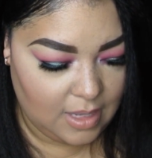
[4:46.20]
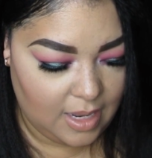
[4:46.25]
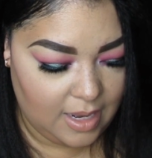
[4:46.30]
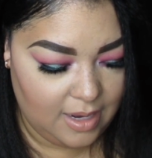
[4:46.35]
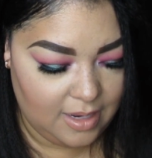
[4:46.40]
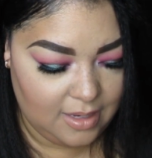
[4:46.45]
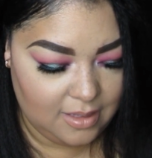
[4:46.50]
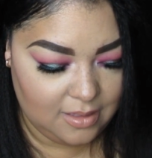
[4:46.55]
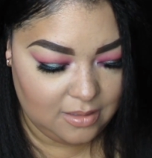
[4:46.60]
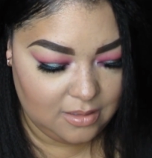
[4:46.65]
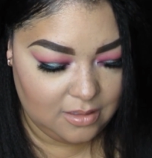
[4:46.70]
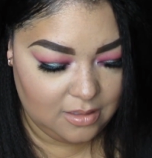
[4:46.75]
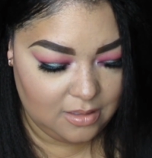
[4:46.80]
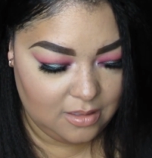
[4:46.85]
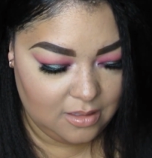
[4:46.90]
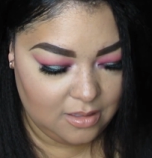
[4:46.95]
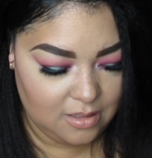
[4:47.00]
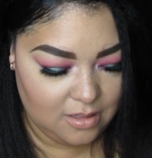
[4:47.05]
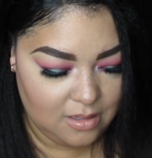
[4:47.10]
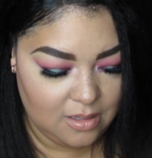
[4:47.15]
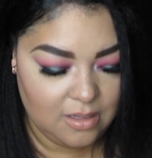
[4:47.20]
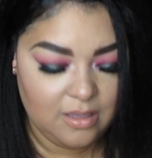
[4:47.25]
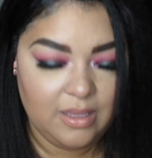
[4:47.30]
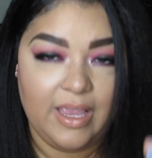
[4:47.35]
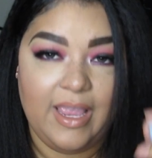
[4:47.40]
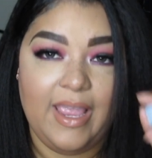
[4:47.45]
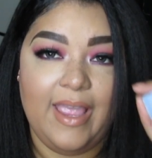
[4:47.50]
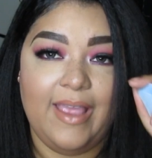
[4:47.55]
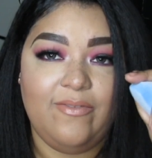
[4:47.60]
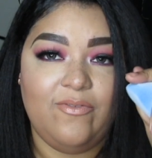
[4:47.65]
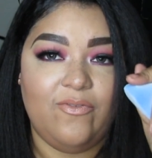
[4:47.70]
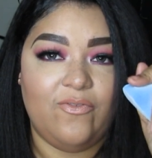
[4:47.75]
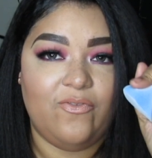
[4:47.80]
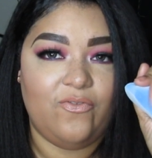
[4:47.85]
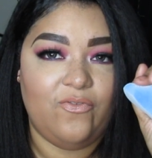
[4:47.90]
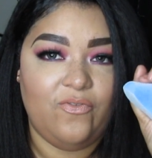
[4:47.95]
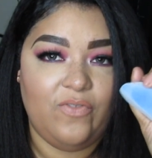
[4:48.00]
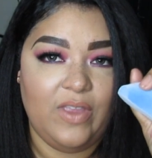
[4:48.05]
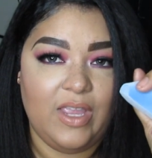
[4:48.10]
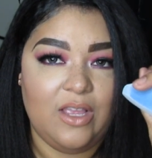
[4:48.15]
Like, it
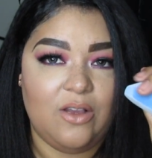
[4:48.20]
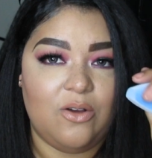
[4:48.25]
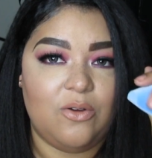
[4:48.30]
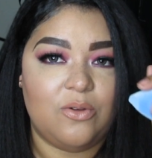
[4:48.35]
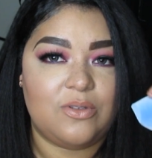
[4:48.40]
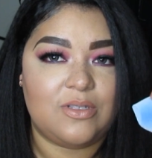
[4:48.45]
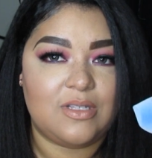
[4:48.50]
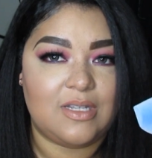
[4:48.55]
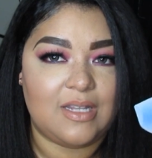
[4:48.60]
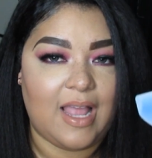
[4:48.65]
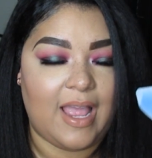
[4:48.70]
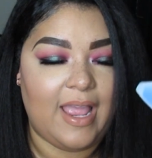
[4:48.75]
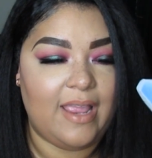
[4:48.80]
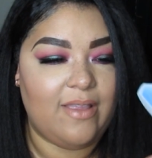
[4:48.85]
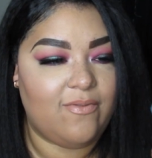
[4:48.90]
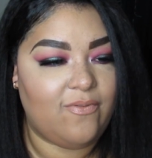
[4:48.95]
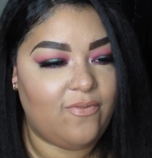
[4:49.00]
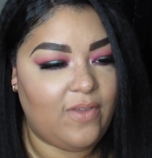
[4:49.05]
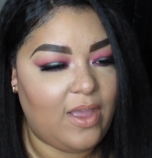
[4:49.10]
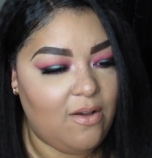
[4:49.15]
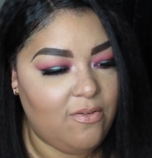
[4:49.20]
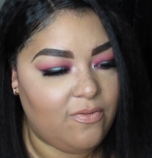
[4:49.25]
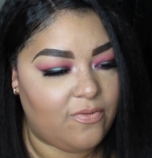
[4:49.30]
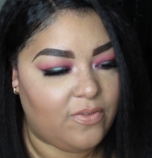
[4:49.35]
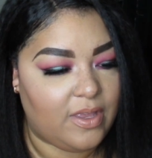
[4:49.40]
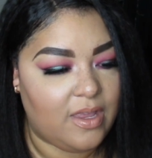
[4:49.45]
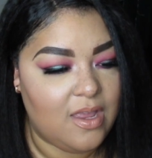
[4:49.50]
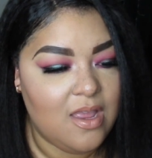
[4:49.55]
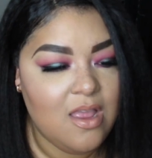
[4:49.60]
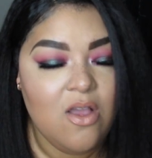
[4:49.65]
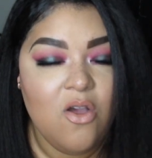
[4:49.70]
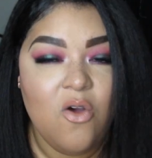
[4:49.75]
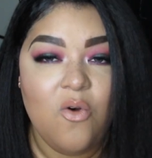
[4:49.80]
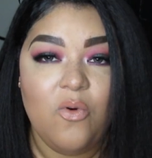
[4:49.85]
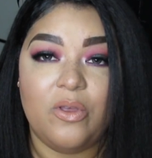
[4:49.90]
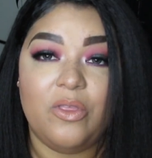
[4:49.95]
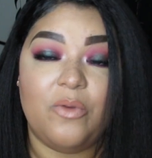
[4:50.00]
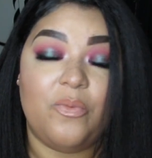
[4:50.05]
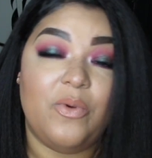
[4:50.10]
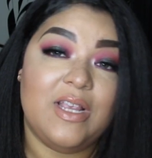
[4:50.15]
feels like velvet.
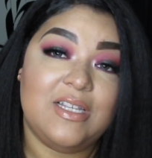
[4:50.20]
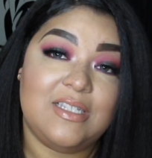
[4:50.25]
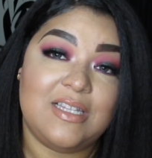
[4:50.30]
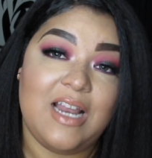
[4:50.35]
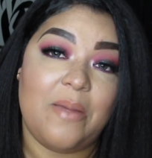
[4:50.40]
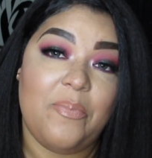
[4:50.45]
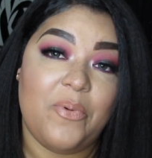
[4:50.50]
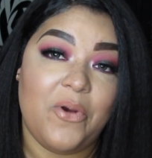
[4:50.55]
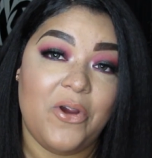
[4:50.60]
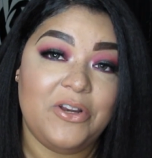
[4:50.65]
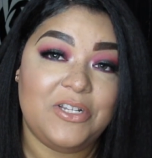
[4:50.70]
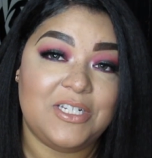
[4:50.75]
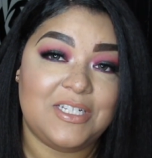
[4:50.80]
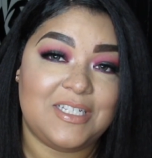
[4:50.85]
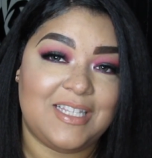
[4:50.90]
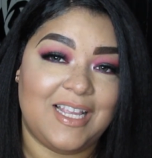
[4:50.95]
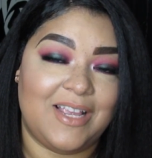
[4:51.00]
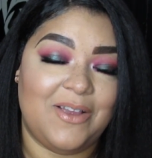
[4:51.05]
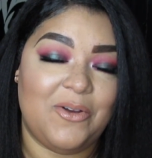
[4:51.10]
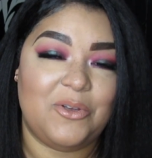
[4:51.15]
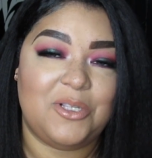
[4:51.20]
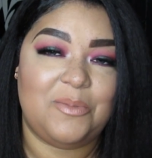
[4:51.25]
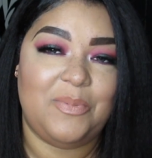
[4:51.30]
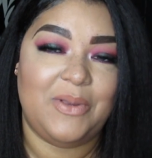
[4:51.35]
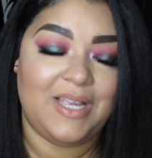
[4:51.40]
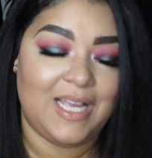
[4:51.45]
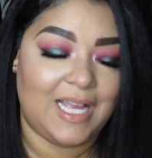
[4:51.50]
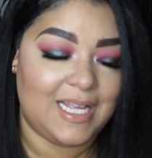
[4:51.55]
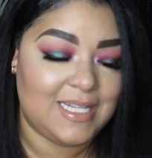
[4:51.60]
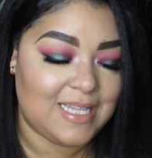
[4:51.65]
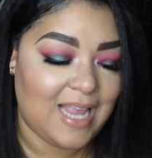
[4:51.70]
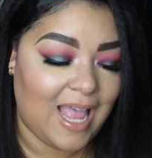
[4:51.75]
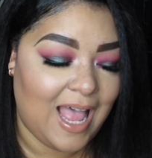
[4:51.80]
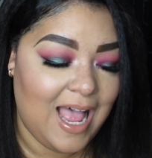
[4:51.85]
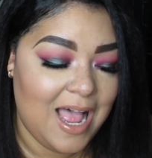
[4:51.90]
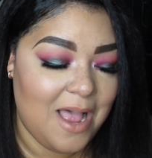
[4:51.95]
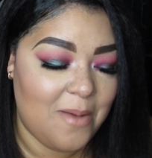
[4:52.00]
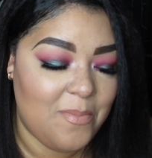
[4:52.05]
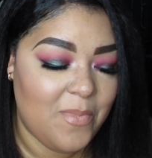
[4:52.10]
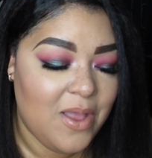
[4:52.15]
Well, the reason I purchased it was because
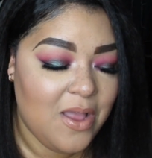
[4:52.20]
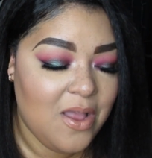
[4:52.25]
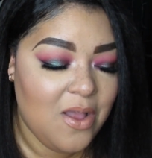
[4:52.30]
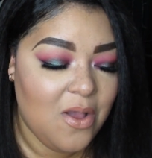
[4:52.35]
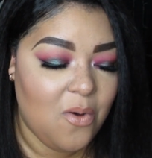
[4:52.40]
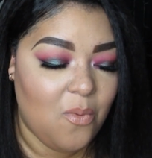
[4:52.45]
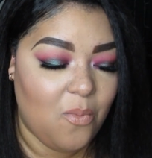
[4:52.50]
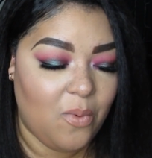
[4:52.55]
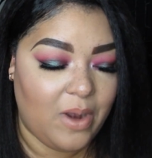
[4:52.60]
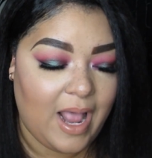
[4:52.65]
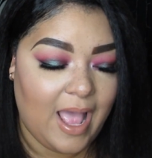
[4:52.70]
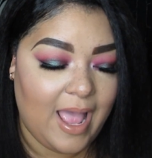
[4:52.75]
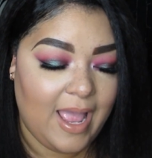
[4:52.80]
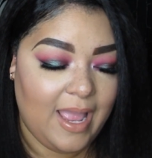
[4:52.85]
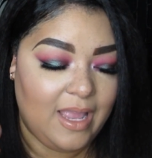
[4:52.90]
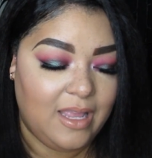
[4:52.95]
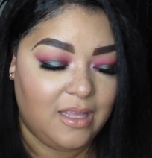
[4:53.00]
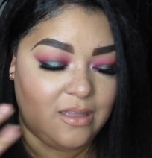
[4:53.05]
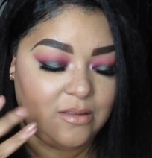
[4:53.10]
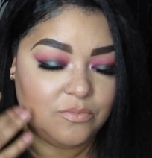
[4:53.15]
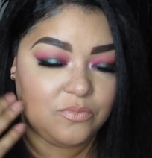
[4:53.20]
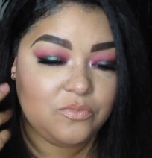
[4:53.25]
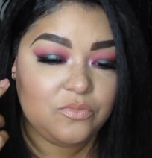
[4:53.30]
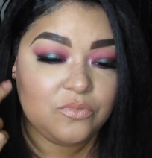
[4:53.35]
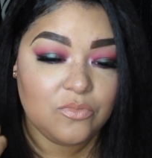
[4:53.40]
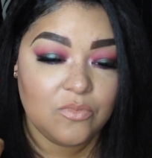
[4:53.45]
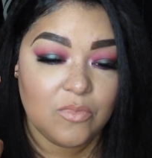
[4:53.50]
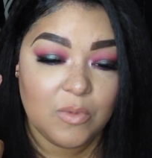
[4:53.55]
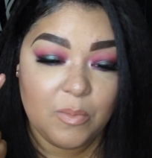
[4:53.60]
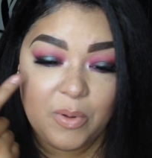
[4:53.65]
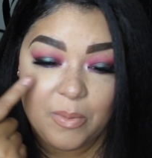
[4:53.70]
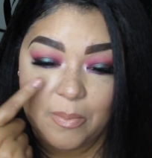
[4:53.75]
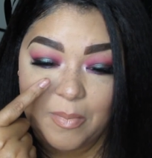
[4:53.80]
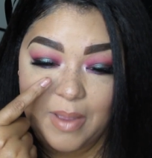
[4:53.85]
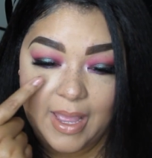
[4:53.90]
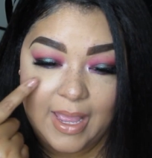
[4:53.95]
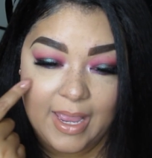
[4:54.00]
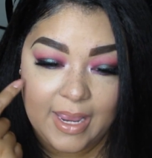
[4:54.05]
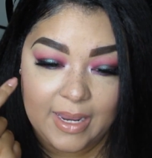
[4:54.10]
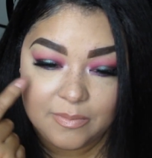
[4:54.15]
when I put
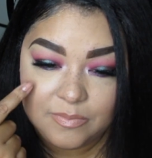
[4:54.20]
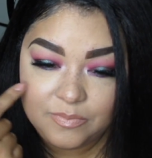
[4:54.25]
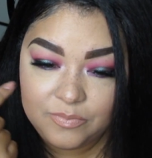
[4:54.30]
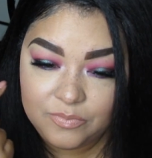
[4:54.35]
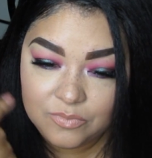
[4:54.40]
my